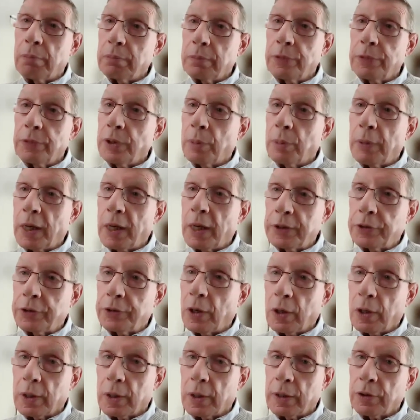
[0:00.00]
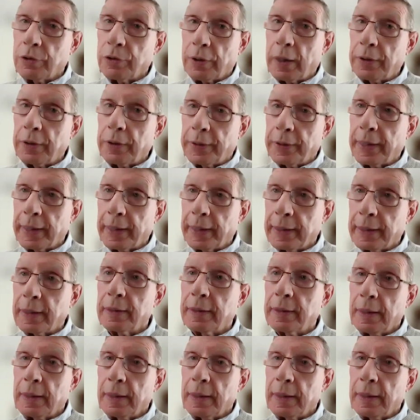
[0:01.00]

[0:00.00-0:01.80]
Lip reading: my targets, I think.